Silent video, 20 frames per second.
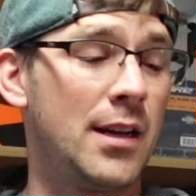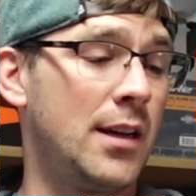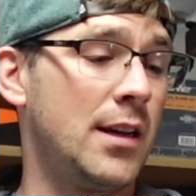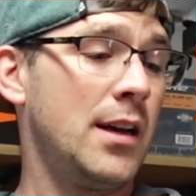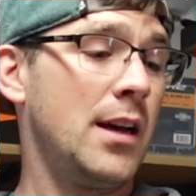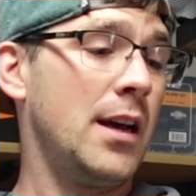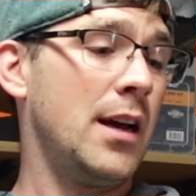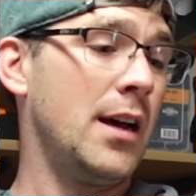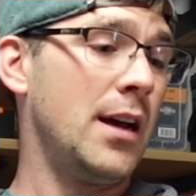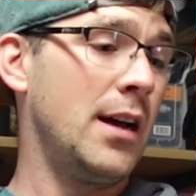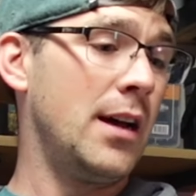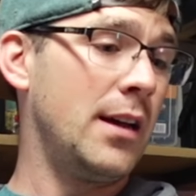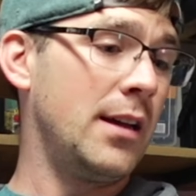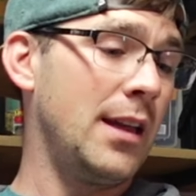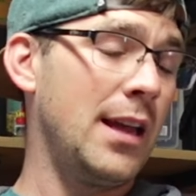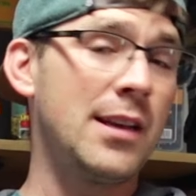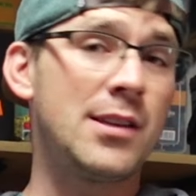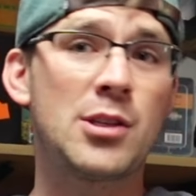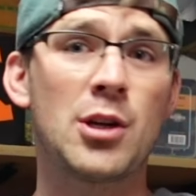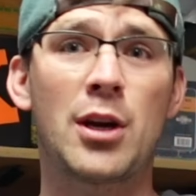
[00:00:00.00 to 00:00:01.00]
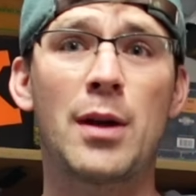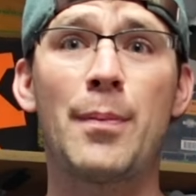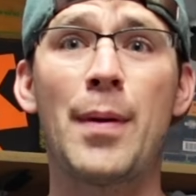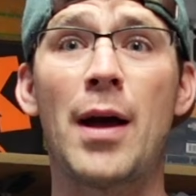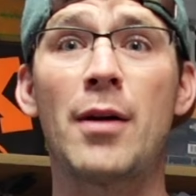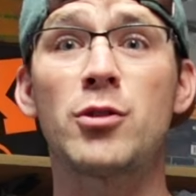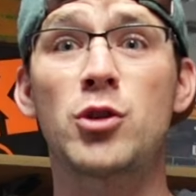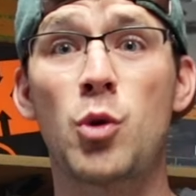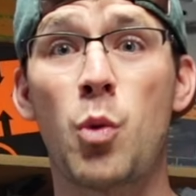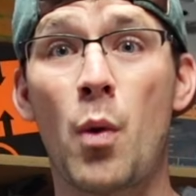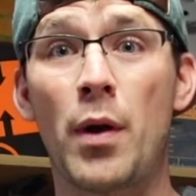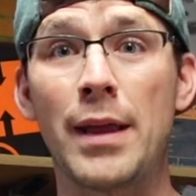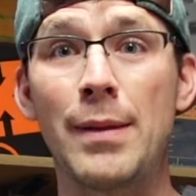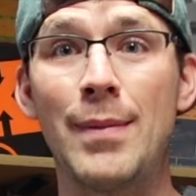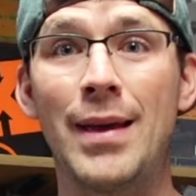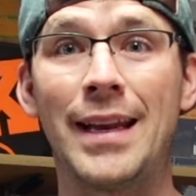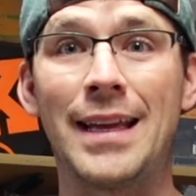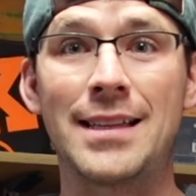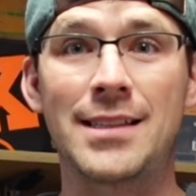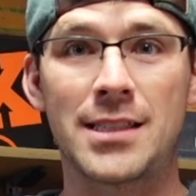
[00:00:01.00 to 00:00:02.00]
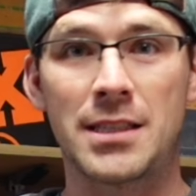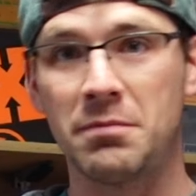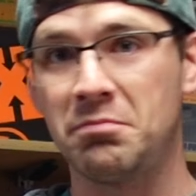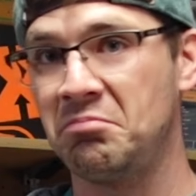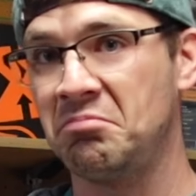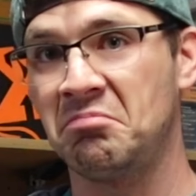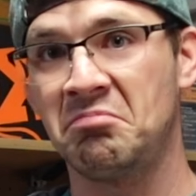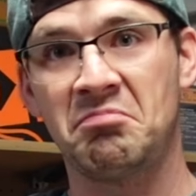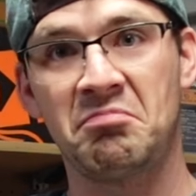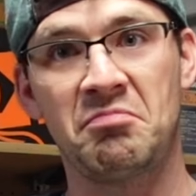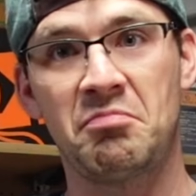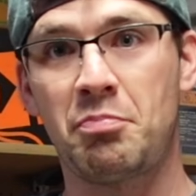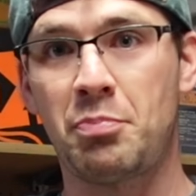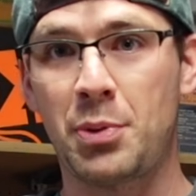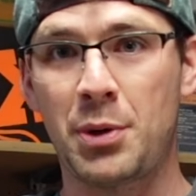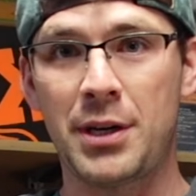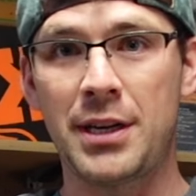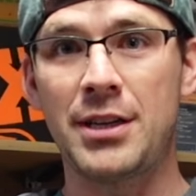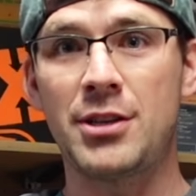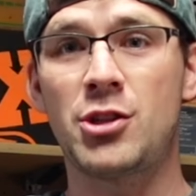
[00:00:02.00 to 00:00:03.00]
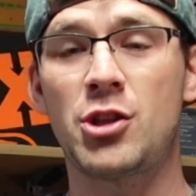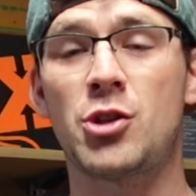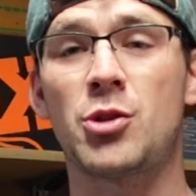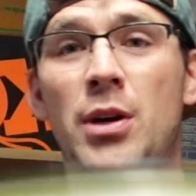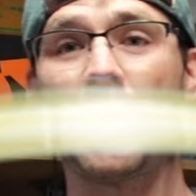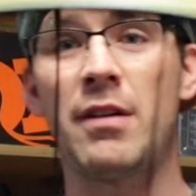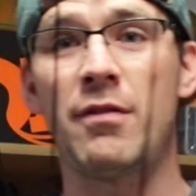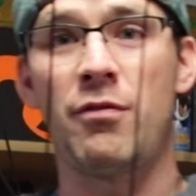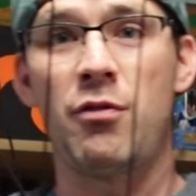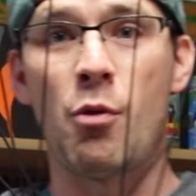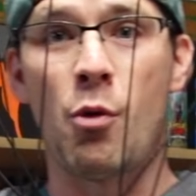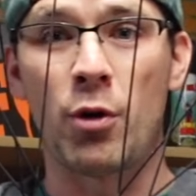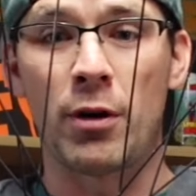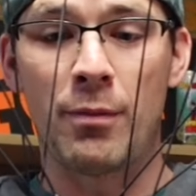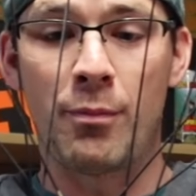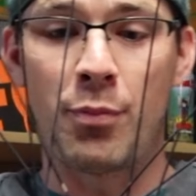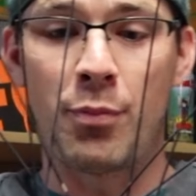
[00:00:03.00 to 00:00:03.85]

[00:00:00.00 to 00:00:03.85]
it took about 20 minutes. Pretty straightforward and